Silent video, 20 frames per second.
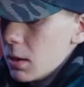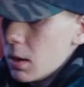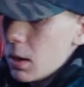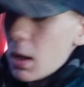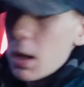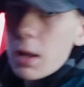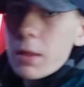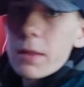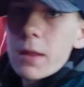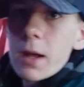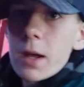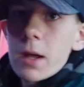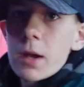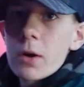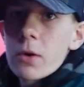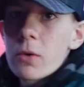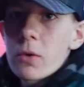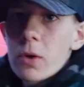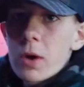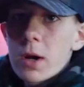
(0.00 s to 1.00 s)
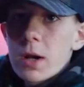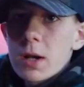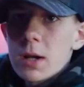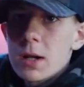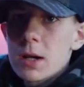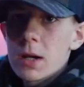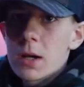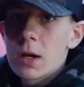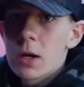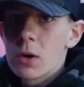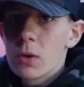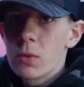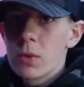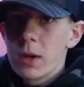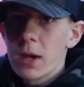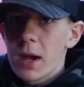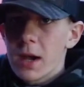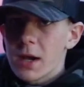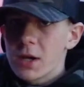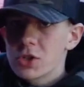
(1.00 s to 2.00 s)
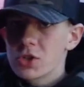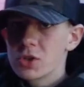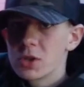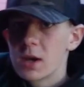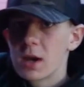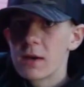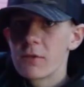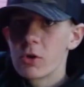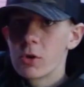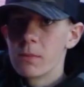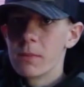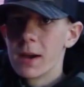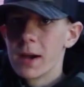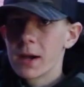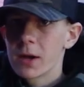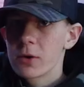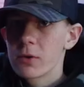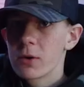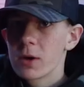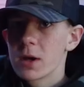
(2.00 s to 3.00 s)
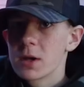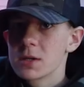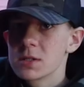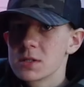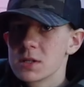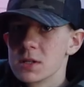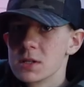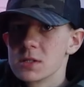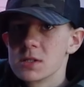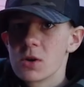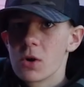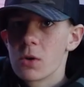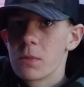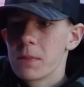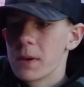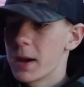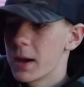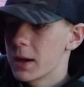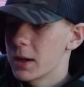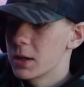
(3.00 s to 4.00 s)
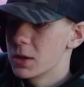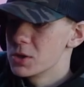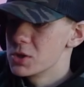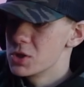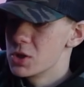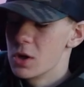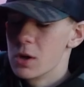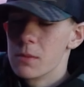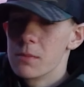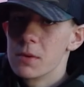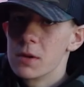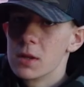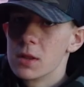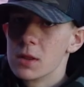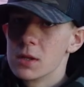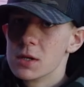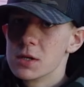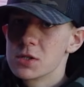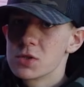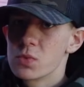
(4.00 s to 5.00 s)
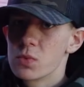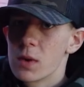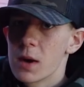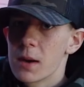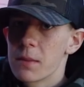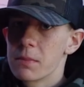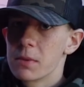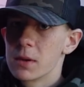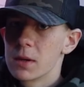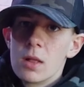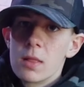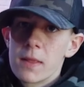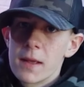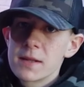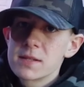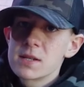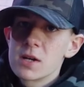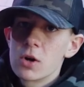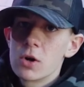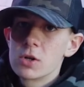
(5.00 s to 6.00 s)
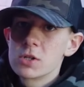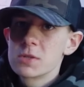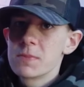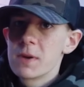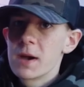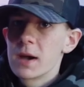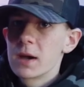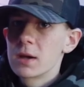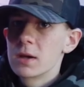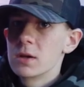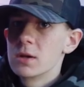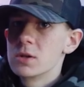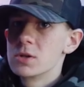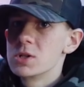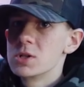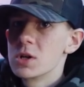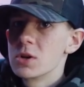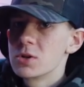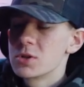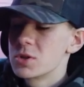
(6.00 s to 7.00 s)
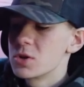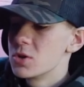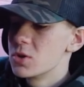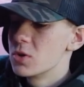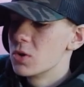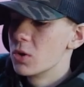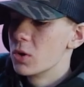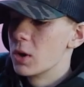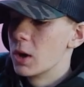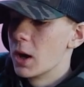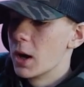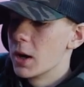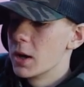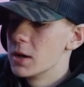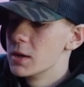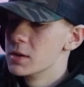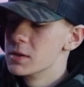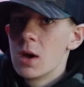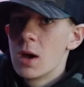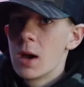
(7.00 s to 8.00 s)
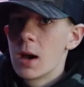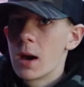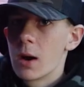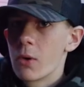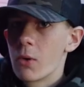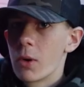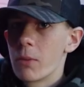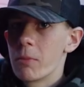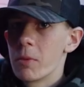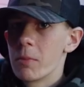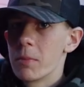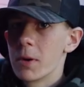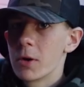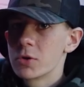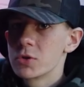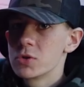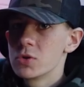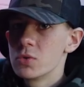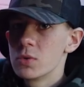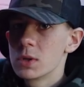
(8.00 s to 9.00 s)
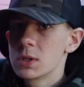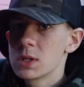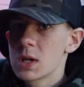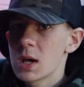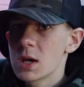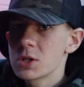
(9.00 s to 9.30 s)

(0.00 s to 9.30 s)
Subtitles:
And then right here we actually have our backrest. It's all packaged up in this wrapping. That's how it's packaged. I'll show you guys how I'm about to attach